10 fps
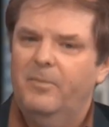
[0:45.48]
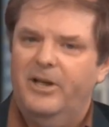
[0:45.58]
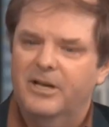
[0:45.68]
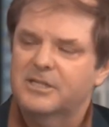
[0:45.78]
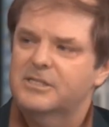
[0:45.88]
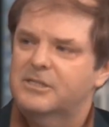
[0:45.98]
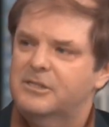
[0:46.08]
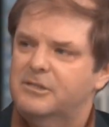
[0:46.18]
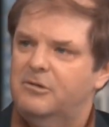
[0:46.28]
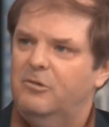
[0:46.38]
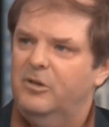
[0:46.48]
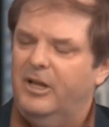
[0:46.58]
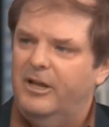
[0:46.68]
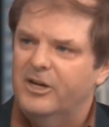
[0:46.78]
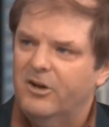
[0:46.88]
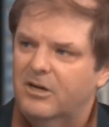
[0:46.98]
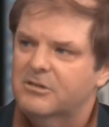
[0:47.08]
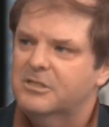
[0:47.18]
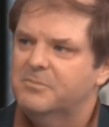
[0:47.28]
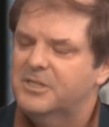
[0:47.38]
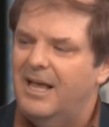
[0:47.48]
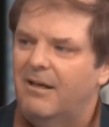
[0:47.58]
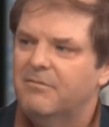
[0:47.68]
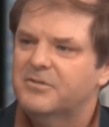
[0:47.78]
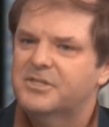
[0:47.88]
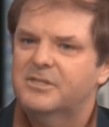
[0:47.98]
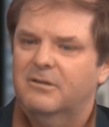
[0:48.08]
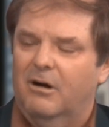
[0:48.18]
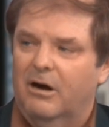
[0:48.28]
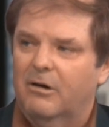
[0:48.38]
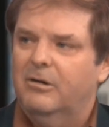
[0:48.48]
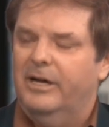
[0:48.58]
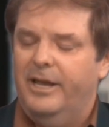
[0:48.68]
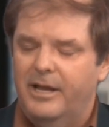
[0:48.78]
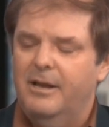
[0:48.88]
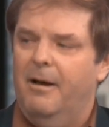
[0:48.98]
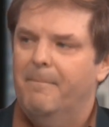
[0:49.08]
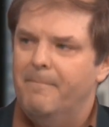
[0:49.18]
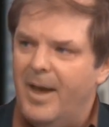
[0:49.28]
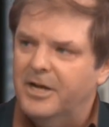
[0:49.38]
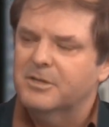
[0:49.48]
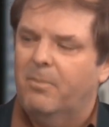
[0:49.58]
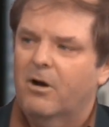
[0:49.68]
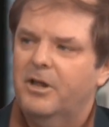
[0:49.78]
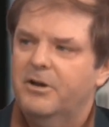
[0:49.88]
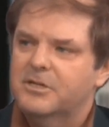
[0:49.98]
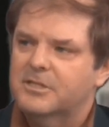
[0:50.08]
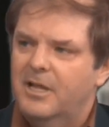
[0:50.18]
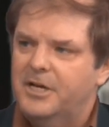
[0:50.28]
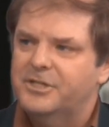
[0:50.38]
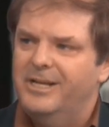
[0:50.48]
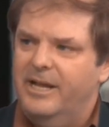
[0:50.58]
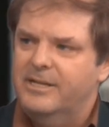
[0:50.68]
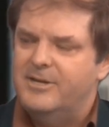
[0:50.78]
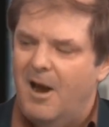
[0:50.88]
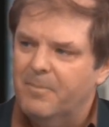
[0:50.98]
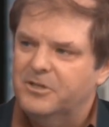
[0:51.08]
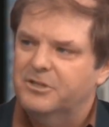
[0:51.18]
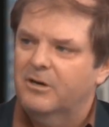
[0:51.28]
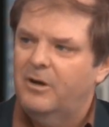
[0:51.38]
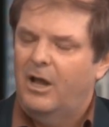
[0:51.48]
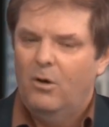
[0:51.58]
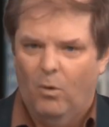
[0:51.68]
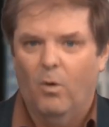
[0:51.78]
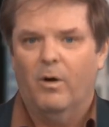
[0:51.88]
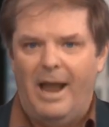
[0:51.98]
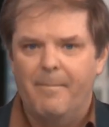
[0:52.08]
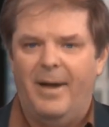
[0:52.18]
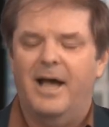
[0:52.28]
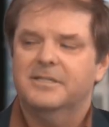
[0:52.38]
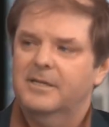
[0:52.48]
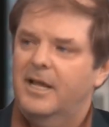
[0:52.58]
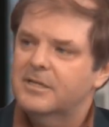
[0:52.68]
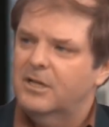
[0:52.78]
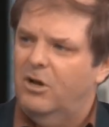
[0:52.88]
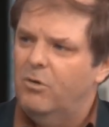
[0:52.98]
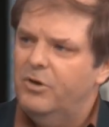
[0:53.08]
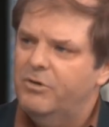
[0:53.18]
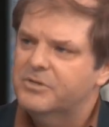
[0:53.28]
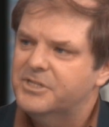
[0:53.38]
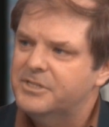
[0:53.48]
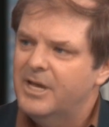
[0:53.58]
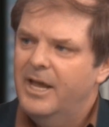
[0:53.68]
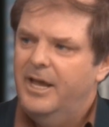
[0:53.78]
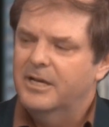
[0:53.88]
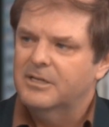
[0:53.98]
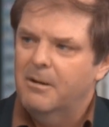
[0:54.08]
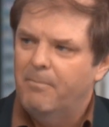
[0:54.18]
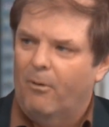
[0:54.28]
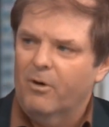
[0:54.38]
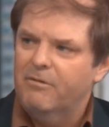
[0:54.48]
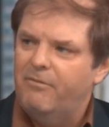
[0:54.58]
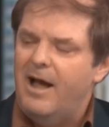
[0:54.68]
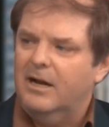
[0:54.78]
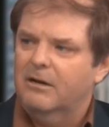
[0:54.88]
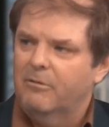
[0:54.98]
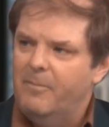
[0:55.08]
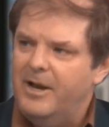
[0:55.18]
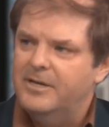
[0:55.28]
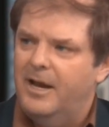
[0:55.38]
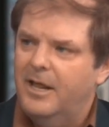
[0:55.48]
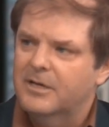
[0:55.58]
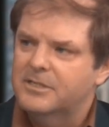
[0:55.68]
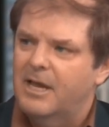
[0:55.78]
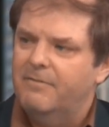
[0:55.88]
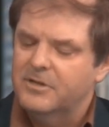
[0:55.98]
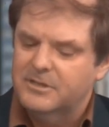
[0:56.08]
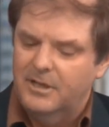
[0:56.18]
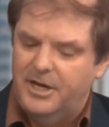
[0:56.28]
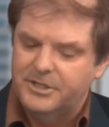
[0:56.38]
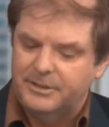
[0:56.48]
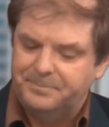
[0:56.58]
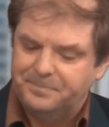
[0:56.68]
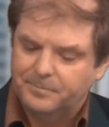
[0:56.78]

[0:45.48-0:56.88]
because the conductors themselves are, again, a major part of your installation, and temperature, or ampacity as the code uses, is an important factor in maintaining a safe installation.